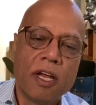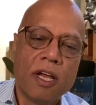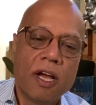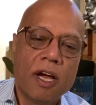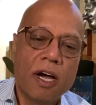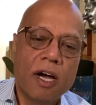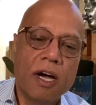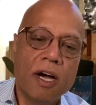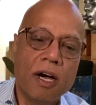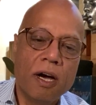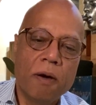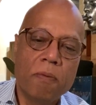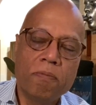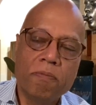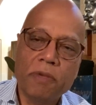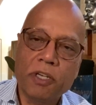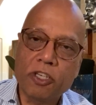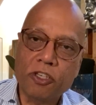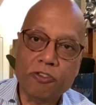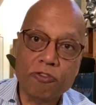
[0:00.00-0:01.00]

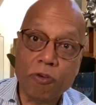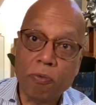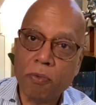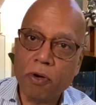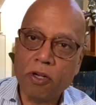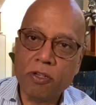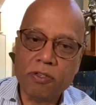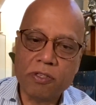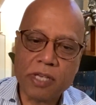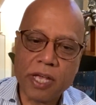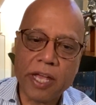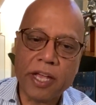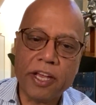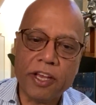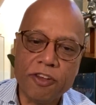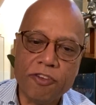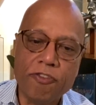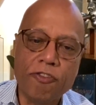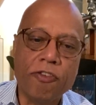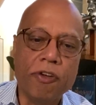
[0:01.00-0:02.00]
because Ramon's
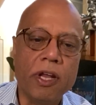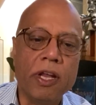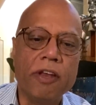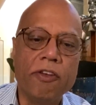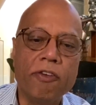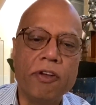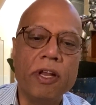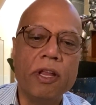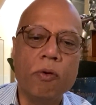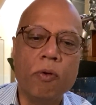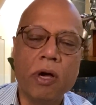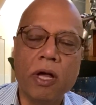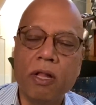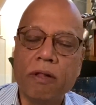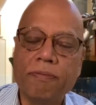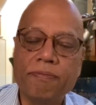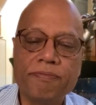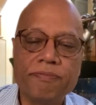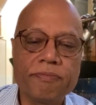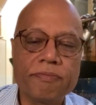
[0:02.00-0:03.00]
aged really
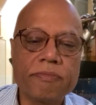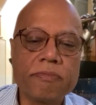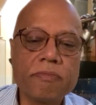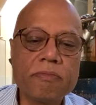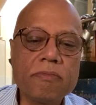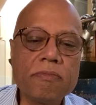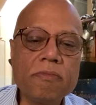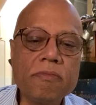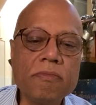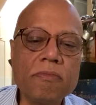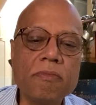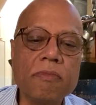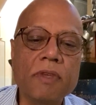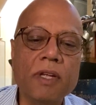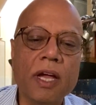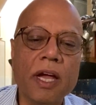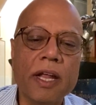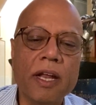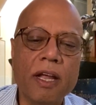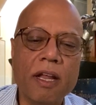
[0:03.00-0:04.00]
well,
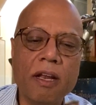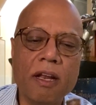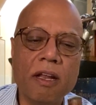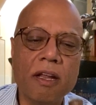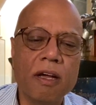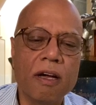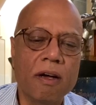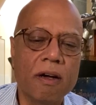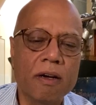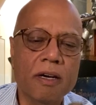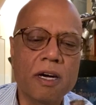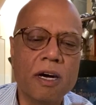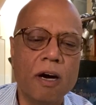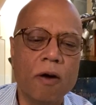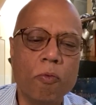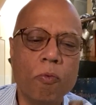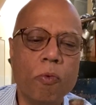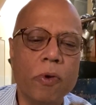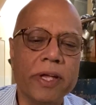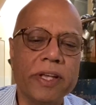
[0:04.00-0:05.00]
and
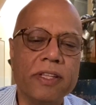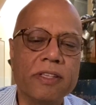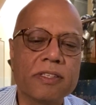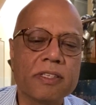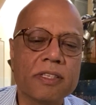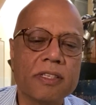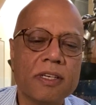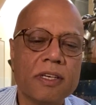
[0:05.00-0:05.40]
can't wait.